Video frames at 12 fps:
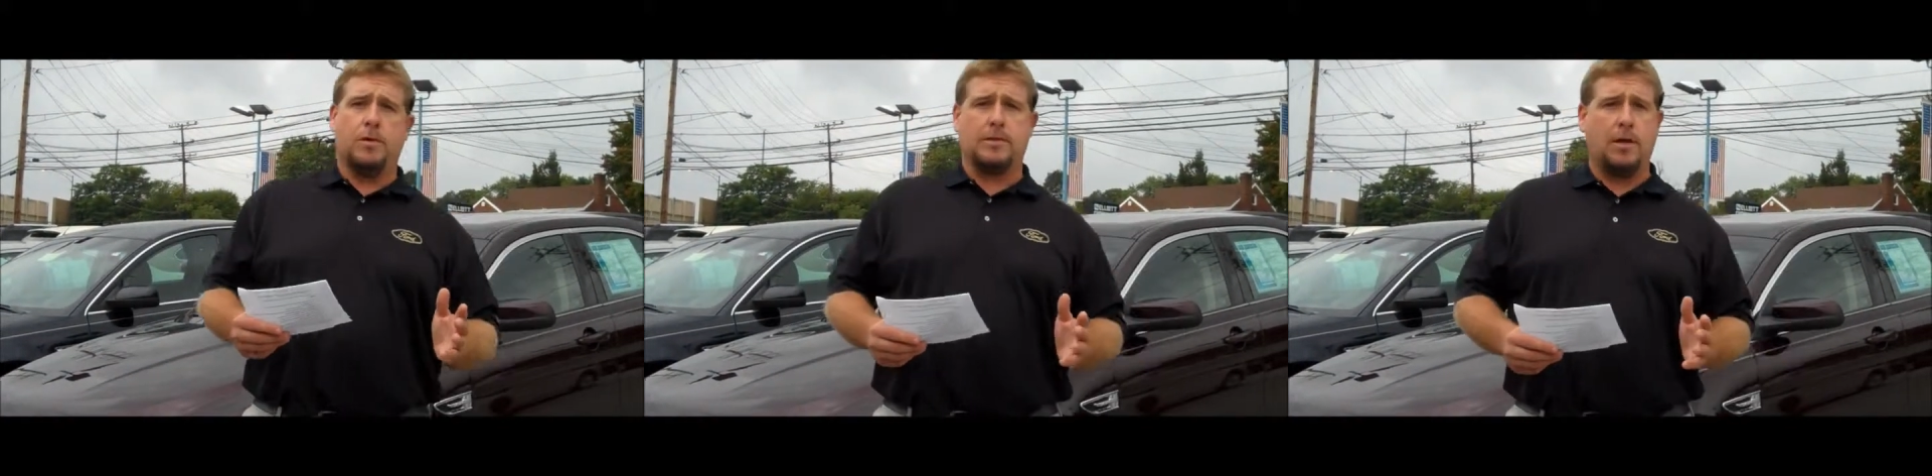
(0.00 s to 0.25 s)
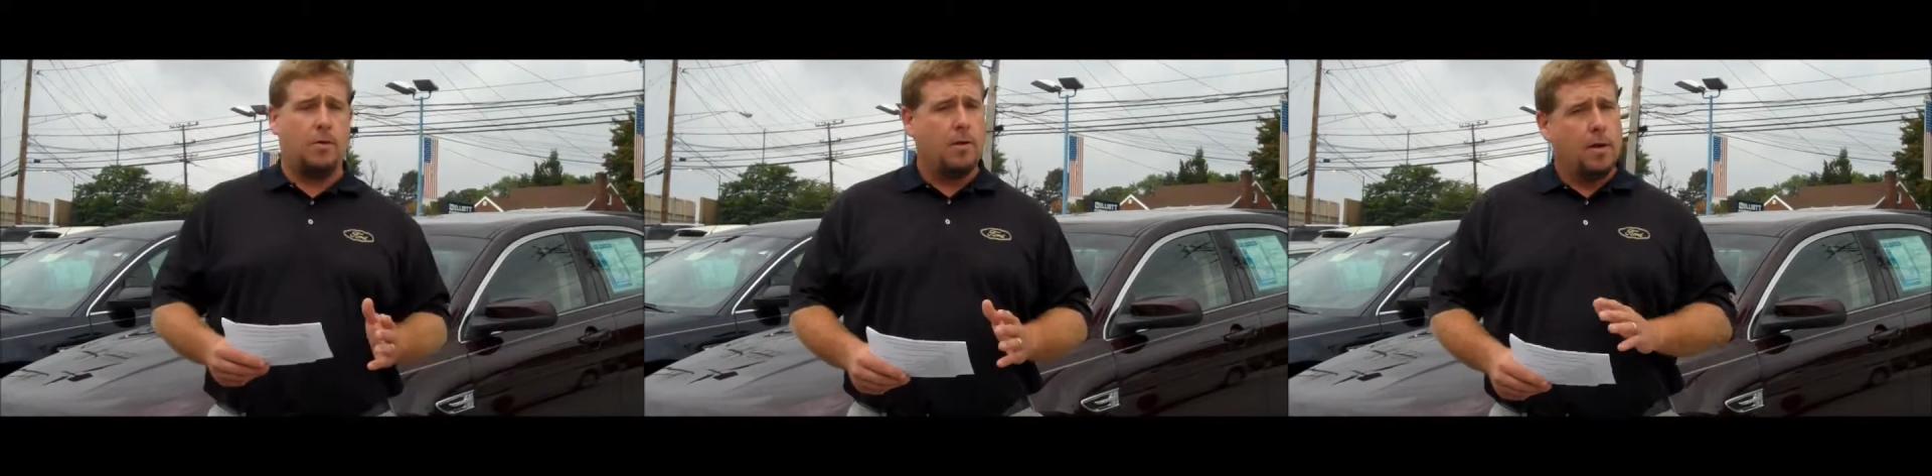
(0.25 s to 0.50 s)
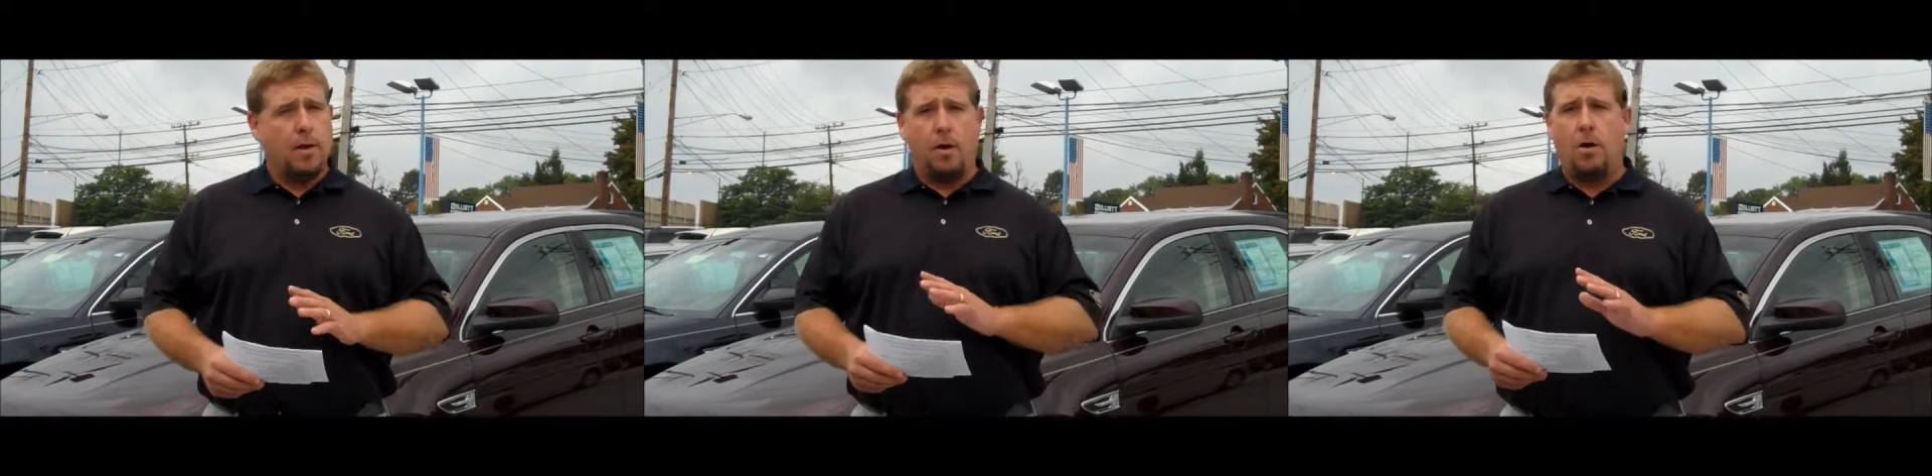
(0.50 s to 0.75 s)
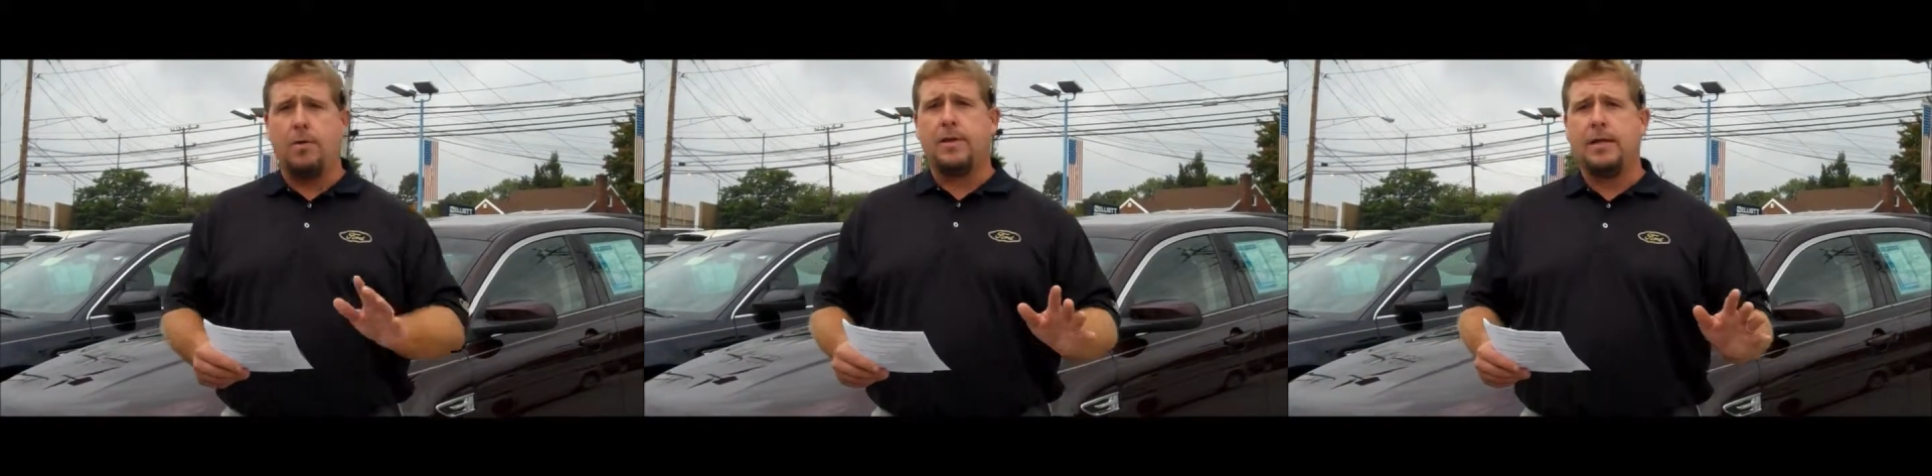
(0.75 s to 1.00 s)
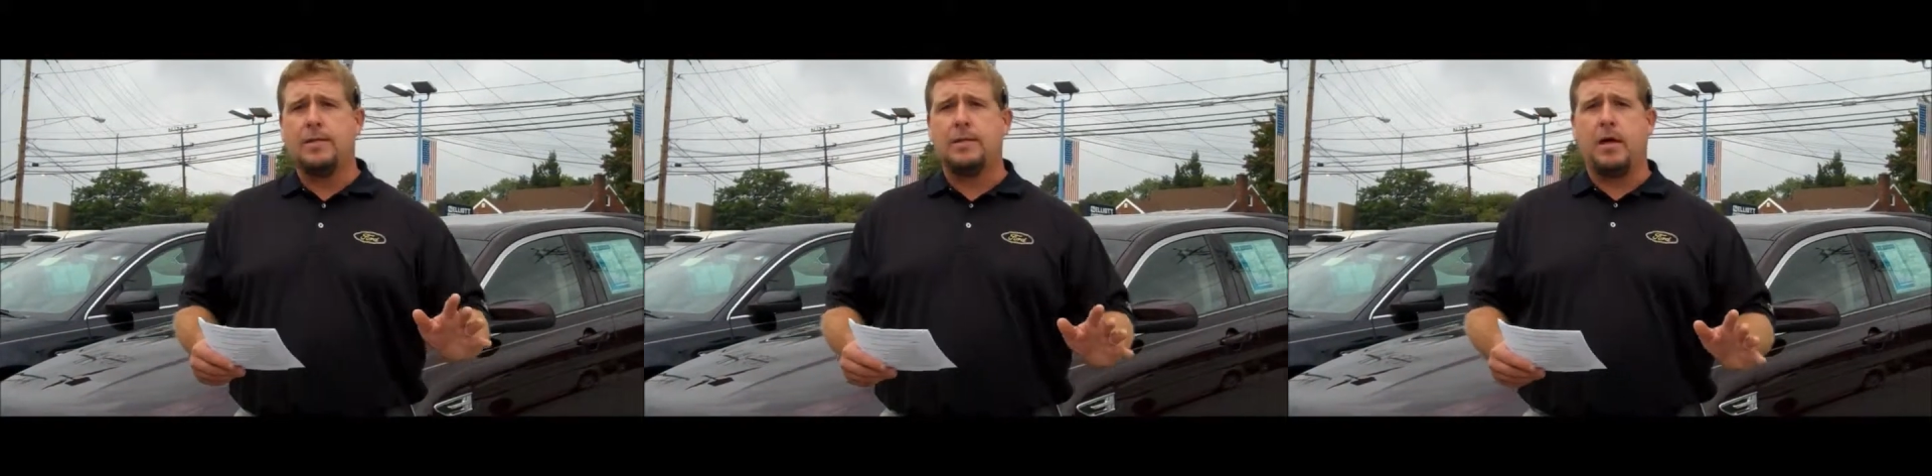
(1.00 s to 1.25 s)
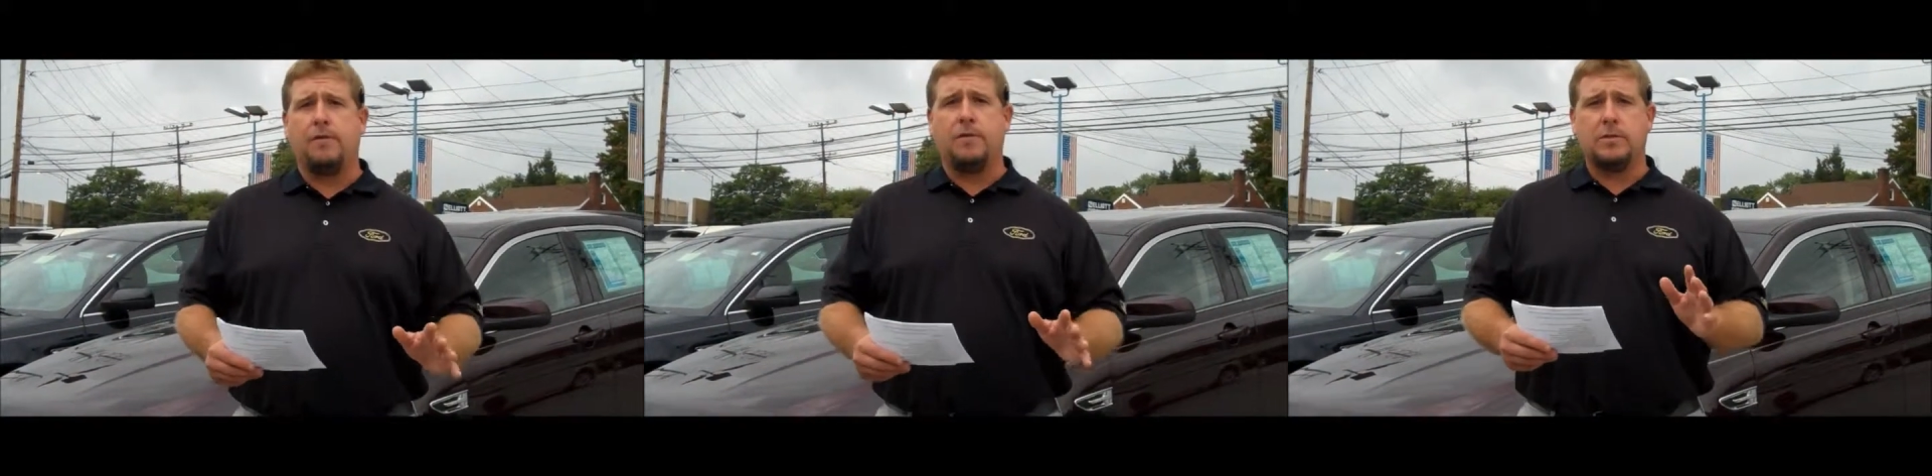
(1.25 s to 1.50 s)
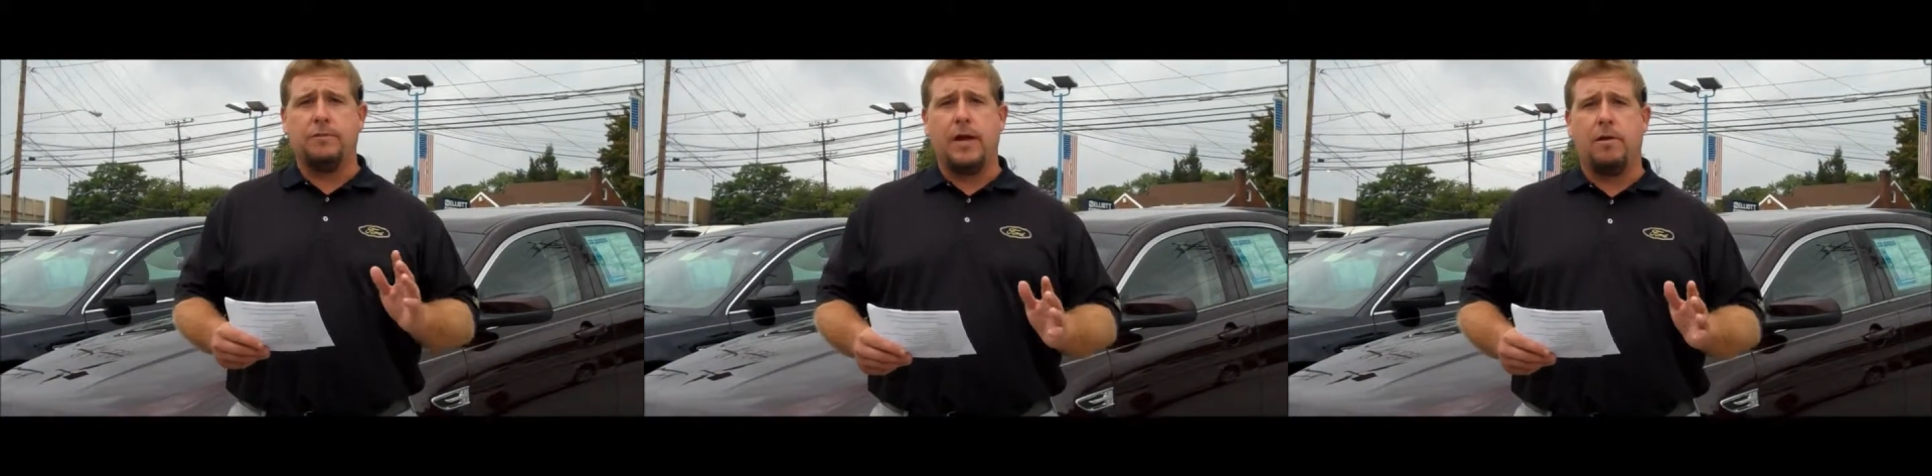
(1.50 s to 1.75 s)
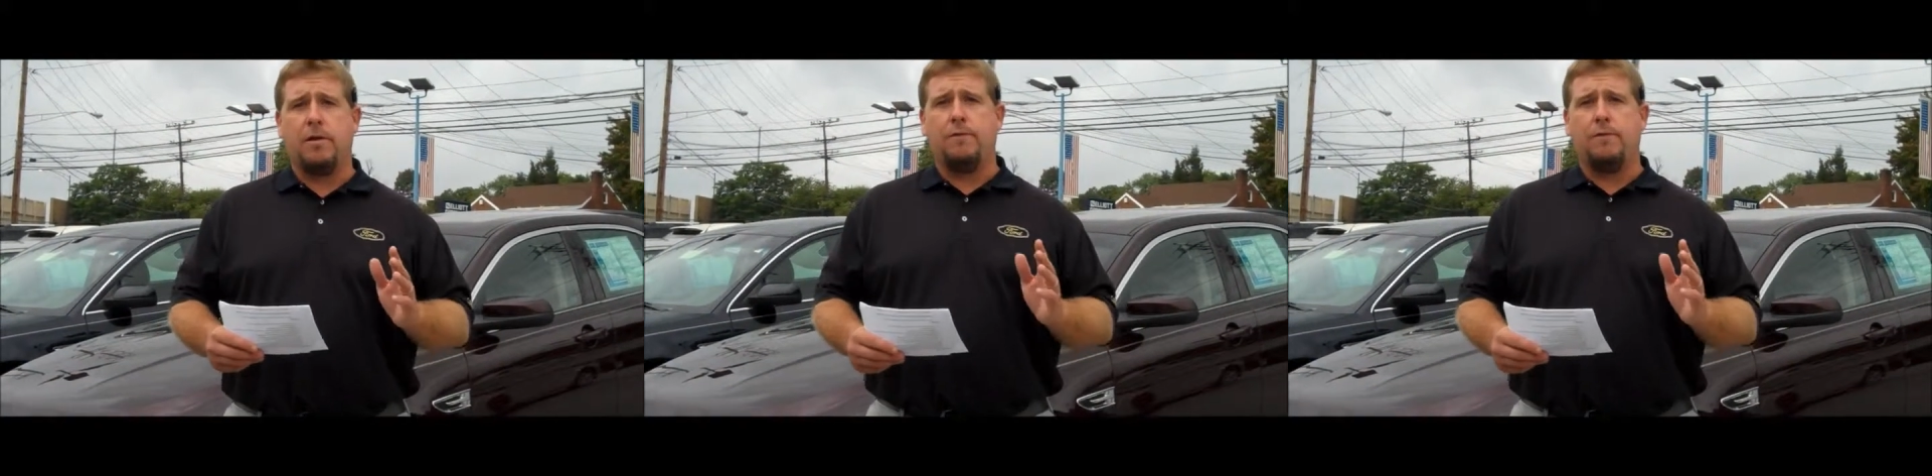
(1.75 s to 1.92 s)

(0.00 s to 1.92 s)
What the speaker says: So all of that stuff is very,